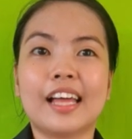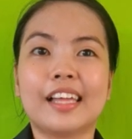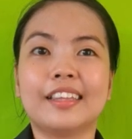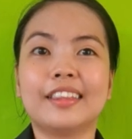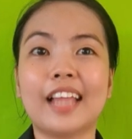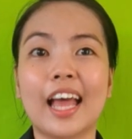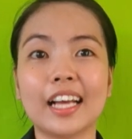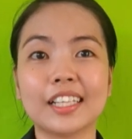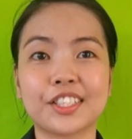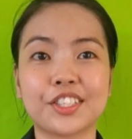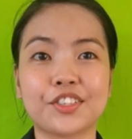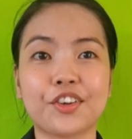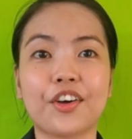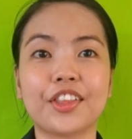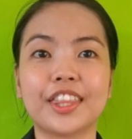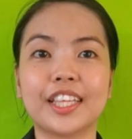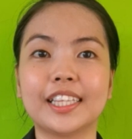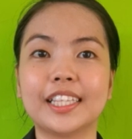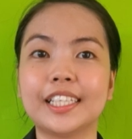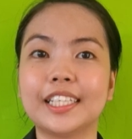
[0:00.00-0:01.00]
Next
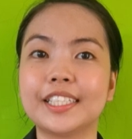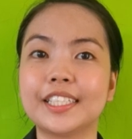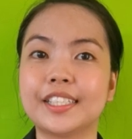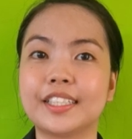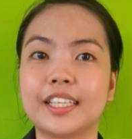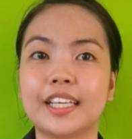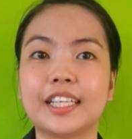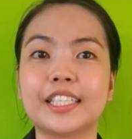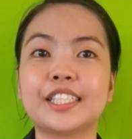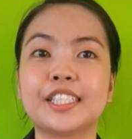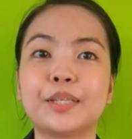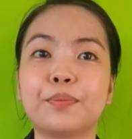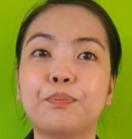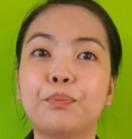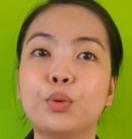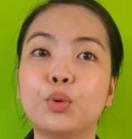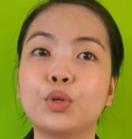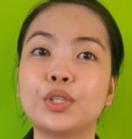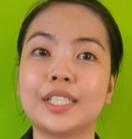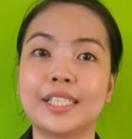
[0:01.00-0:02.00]
on the list is
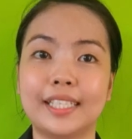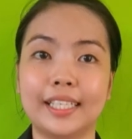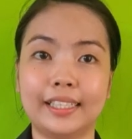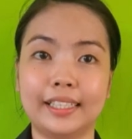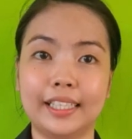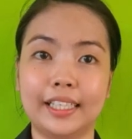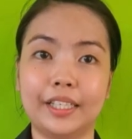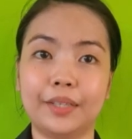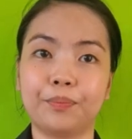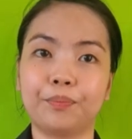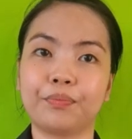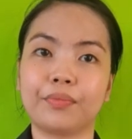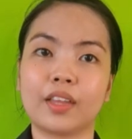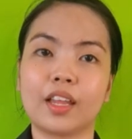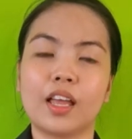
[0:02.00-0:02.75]
Cebu City.